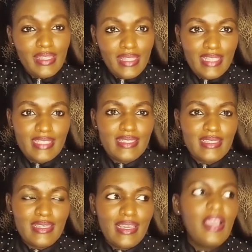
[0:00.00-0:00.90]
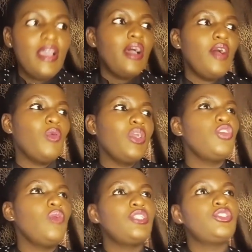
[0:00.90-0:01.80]
Yes. When
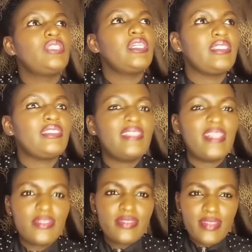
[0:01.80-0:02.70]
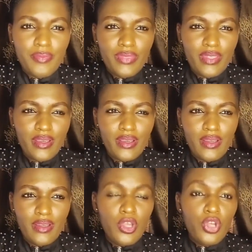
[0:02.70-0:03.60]
you want to tell this child something,
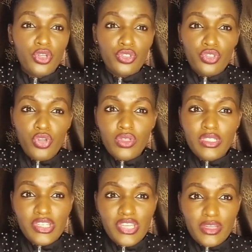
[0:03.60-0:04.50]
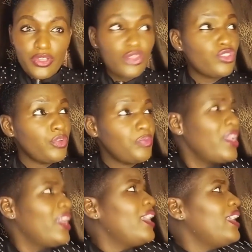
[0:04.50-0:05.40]
don't scream,
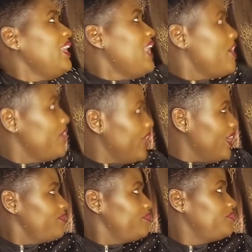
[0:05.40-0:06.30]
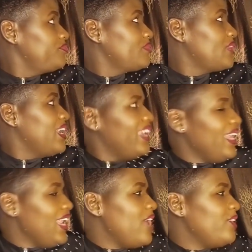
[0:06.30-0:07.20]
Hillary!
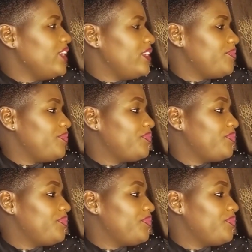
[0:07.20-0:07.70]
Hillary!